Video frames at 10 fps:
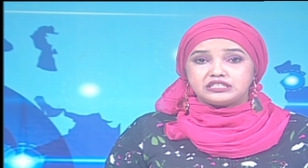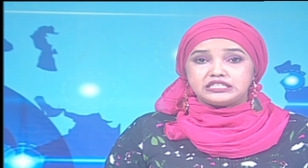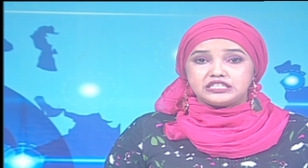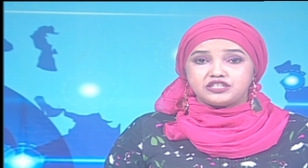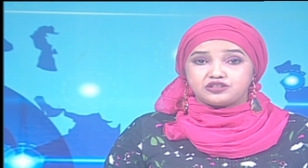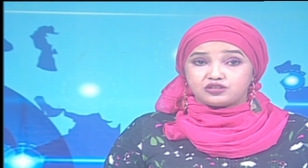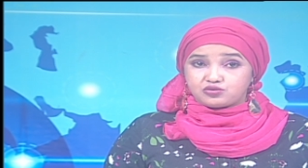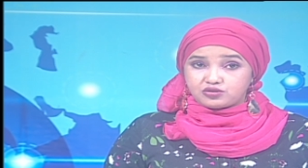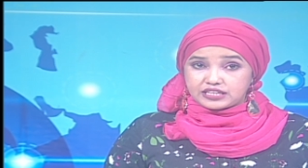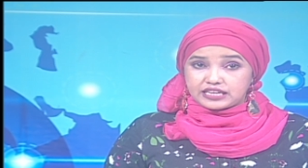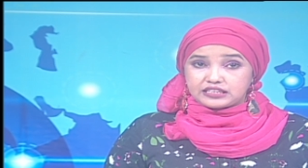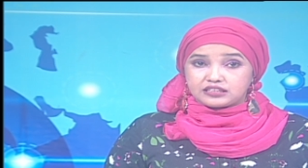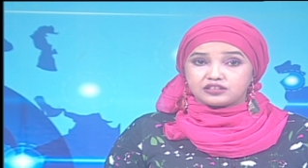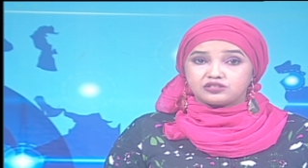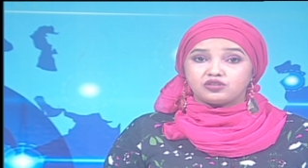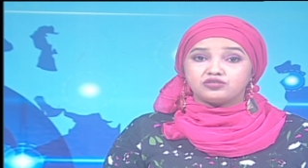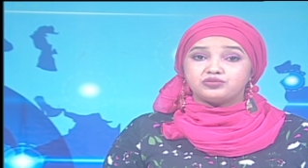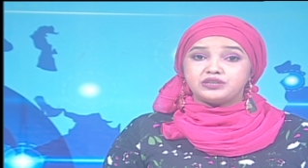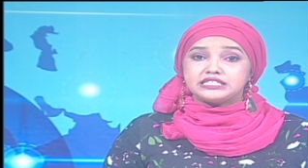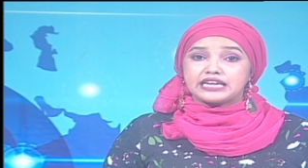need to take uh,
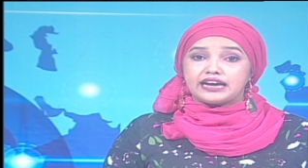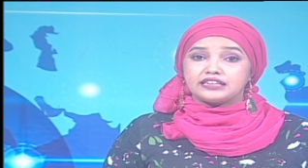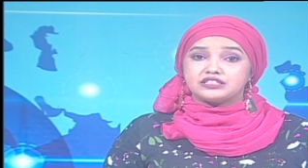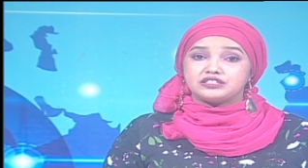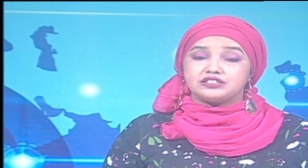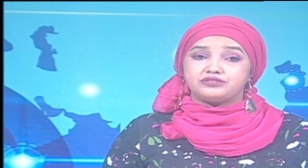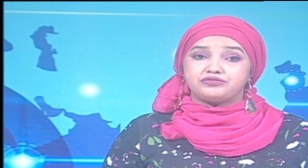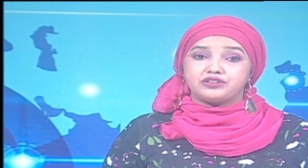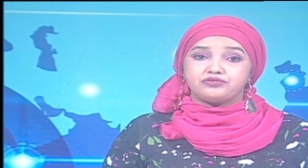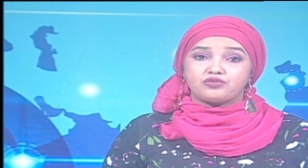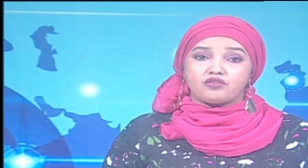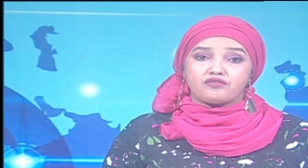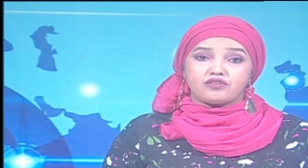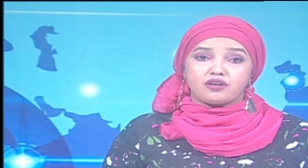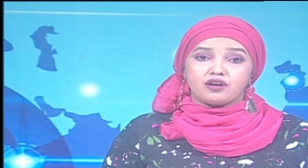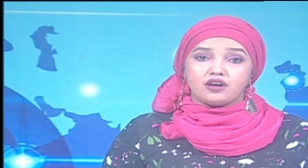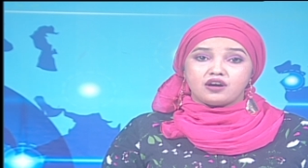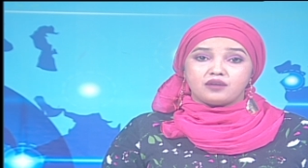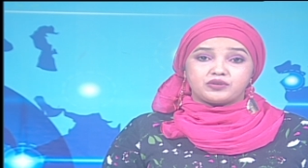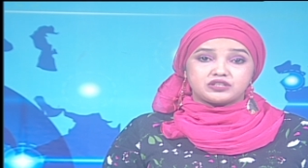concrete action in favor of uh,
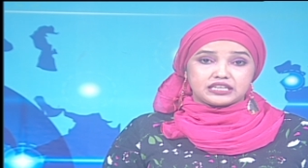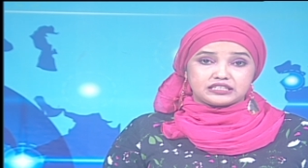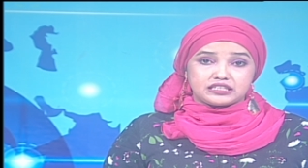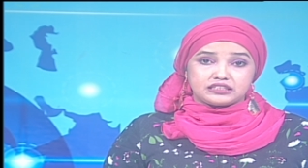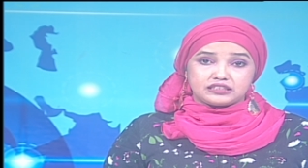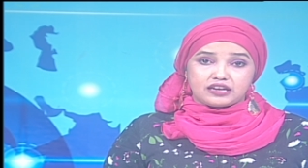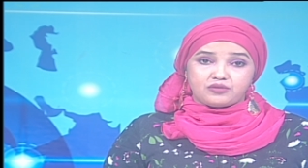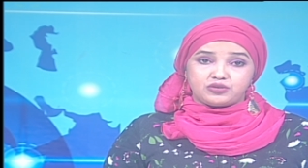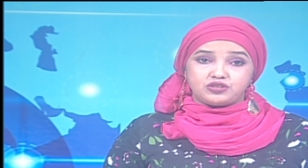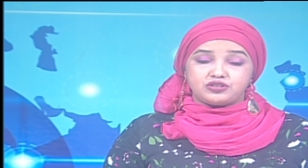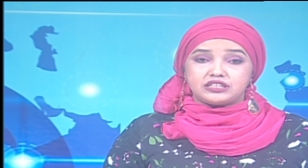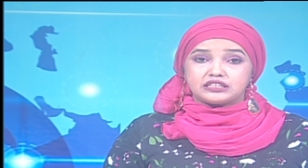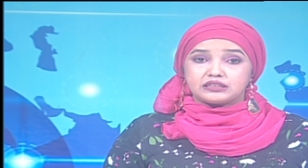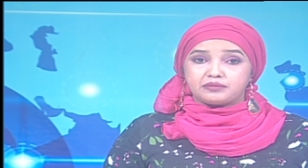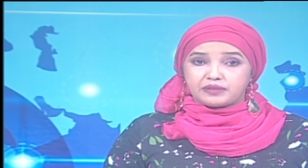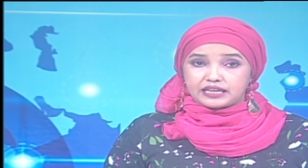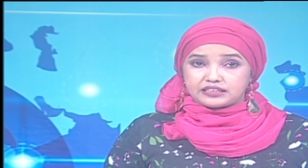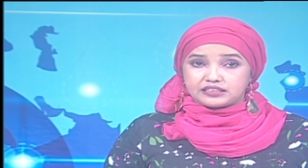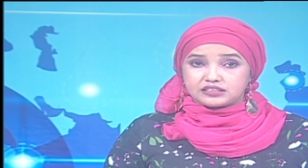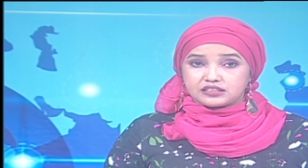protecting our unique
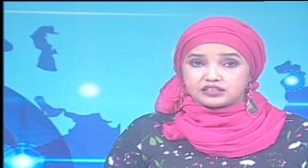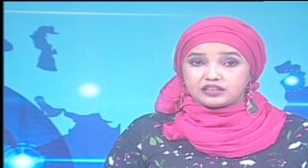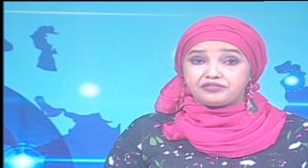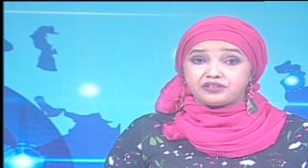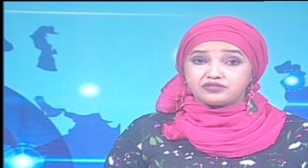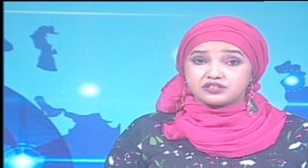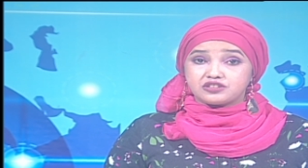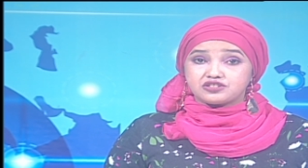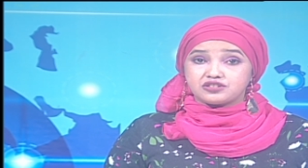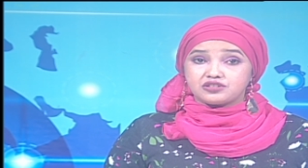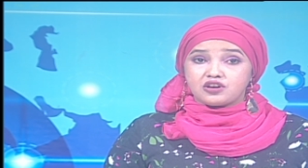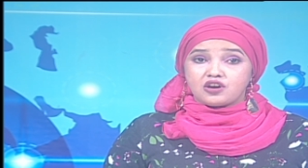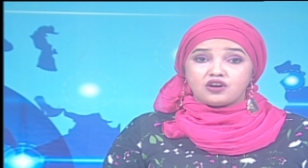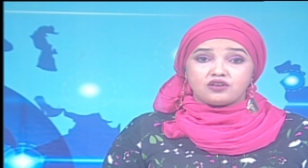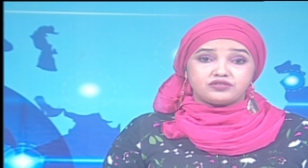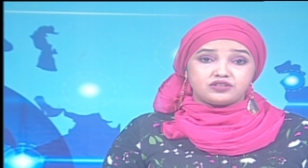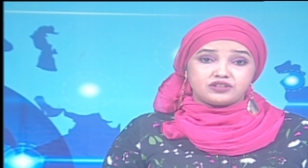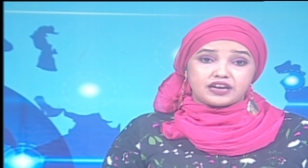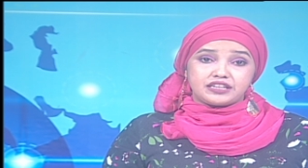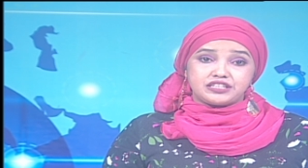planet. Uh, the fifth session of the
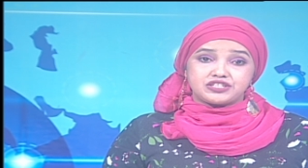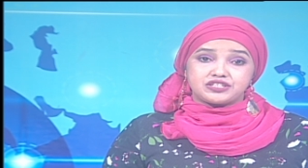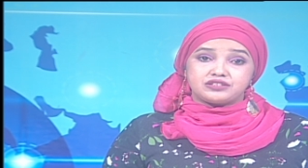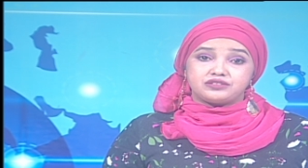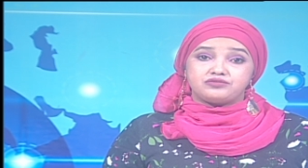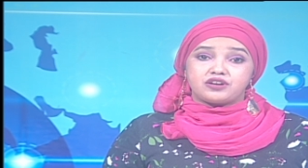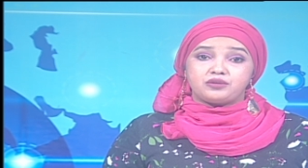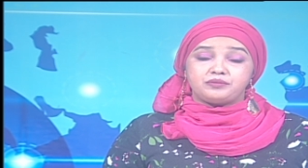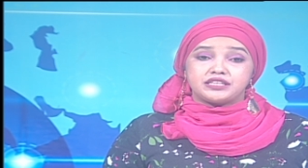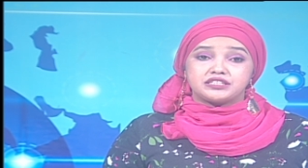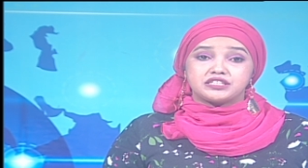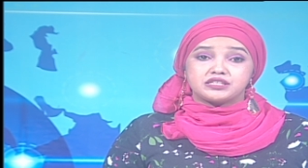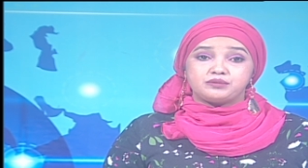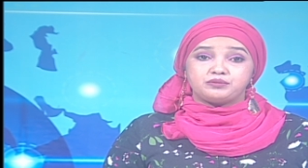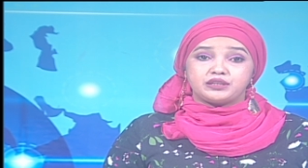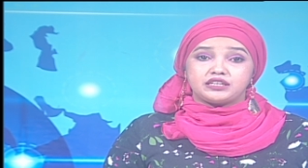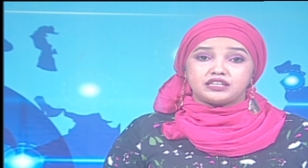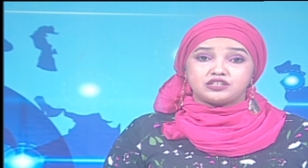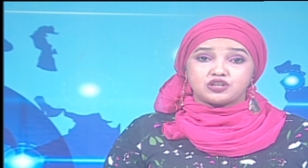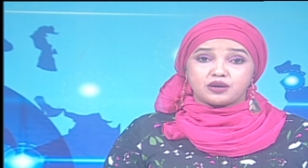United Nations Environment
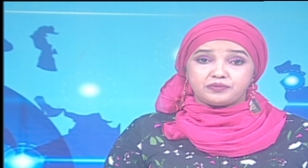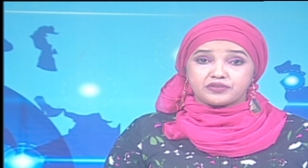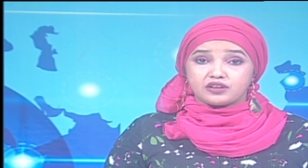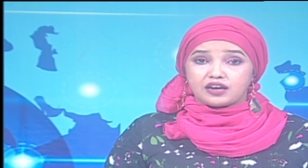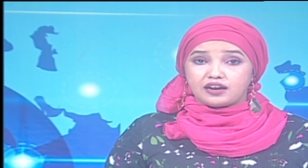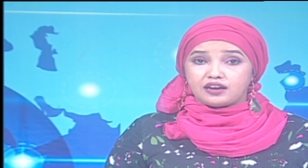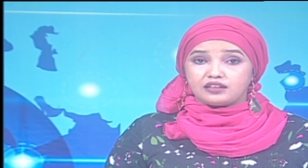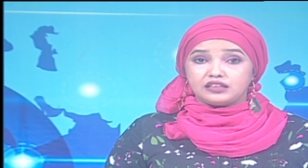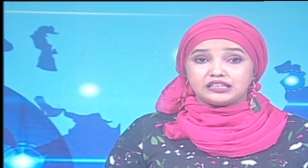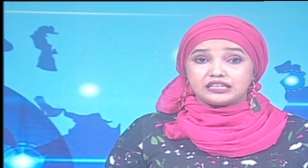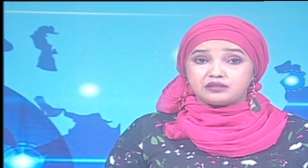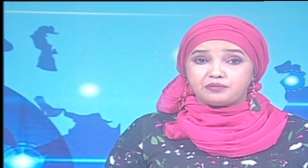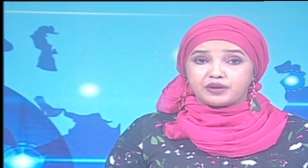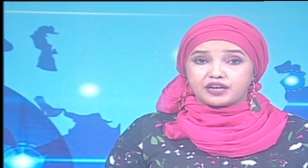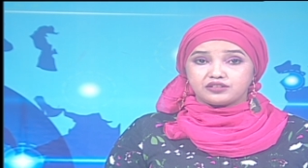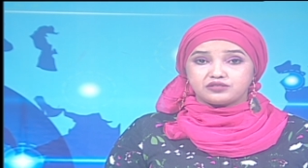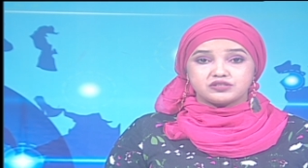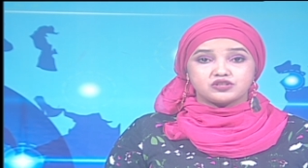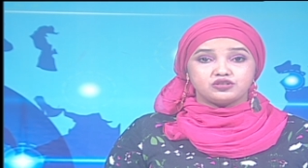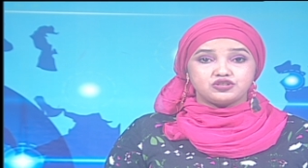Assembly adopted a landmark
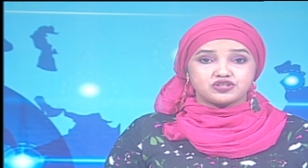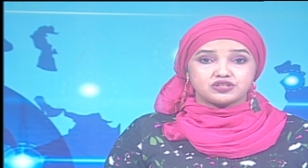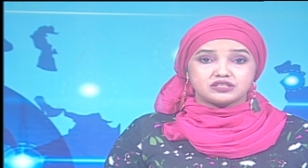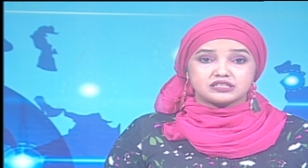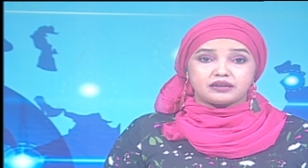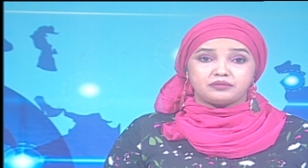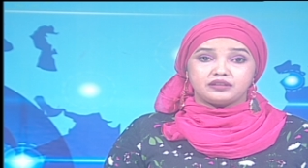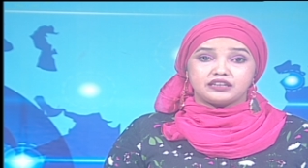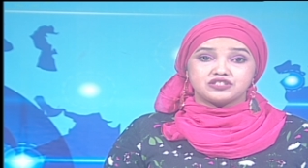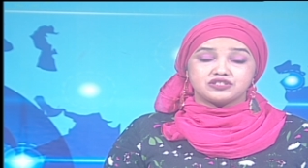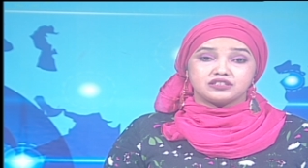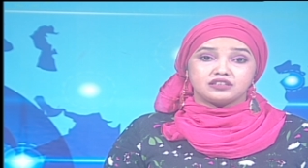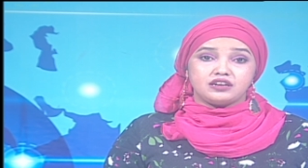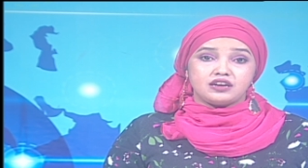resolution establishing